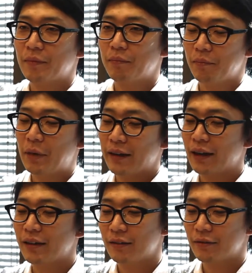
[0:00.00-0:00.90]
my
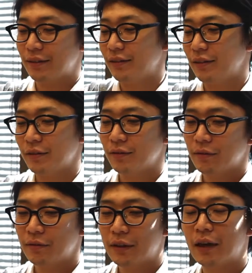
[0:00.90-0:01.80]
art
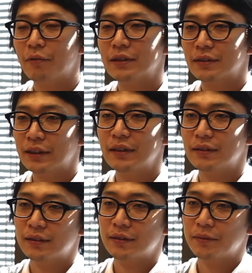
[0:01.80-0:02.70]
when I was
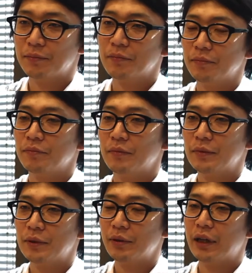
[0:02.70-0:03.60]
kids. Mm-hmm.
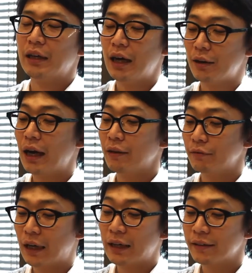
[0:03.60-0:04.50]
So
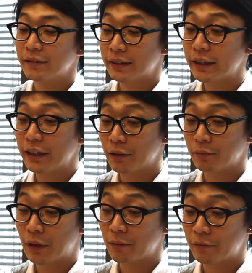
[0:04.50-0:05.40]
I can say
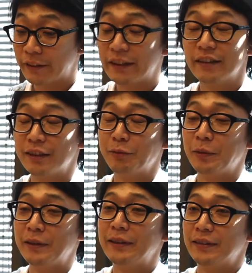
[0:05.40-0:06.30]
I'm really
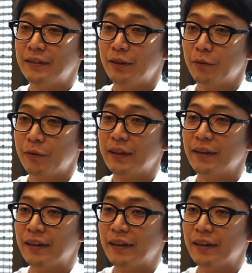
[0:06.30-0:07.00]
Japanese in a way.